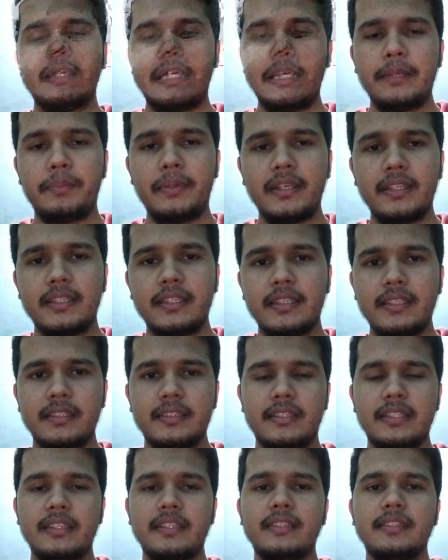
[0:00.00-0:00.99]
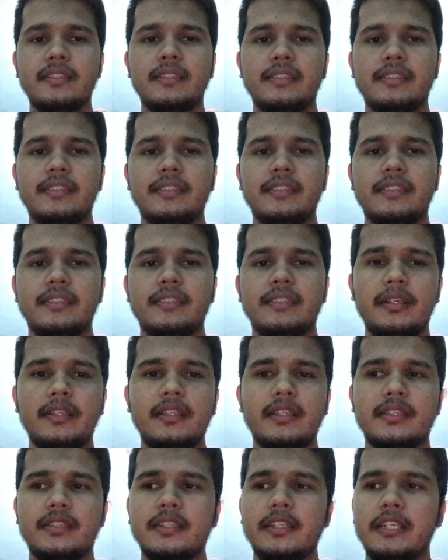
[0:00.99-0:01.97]
keeping
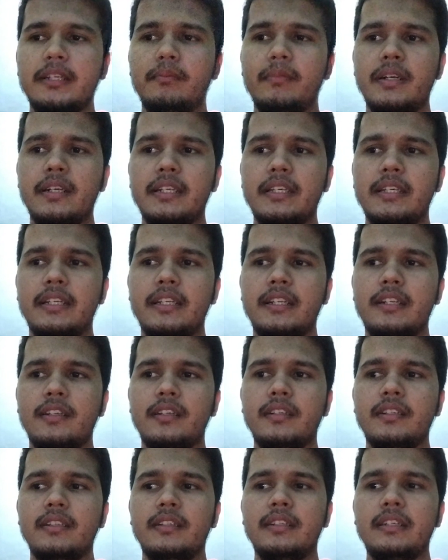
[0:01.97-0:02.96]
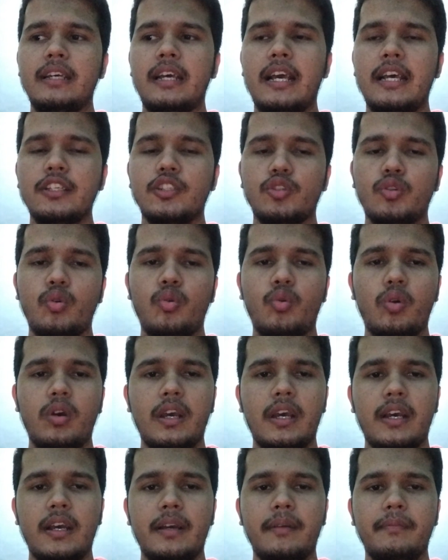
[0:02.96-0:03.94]
the study material as
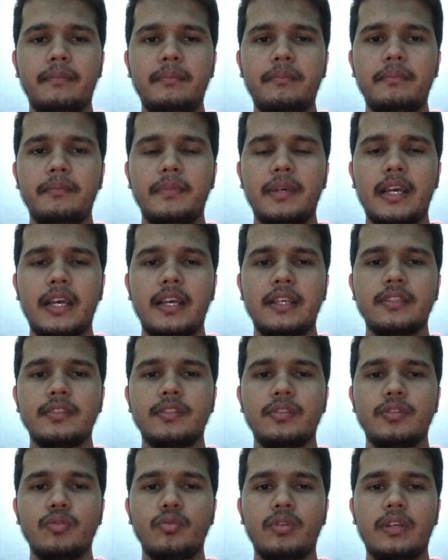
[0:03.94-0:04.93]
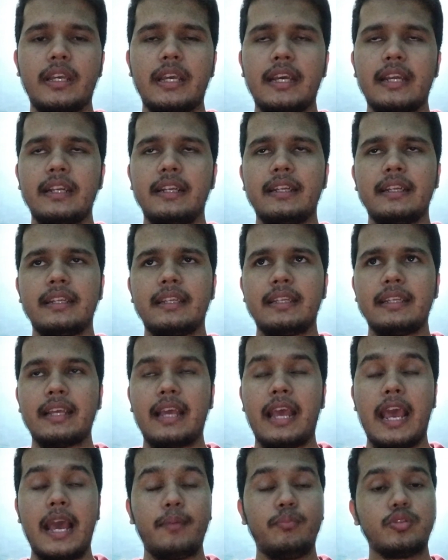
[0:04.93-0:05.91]
low as you can
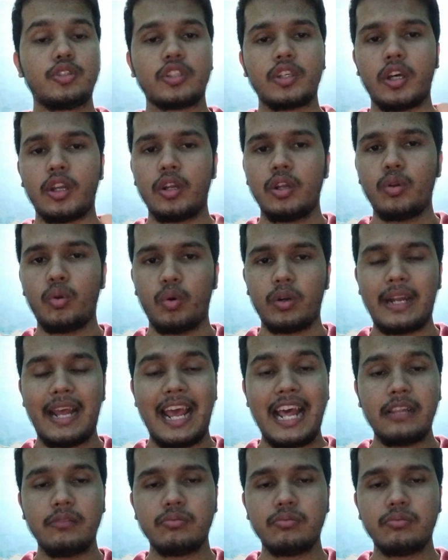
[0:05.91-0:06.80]
helps a lot.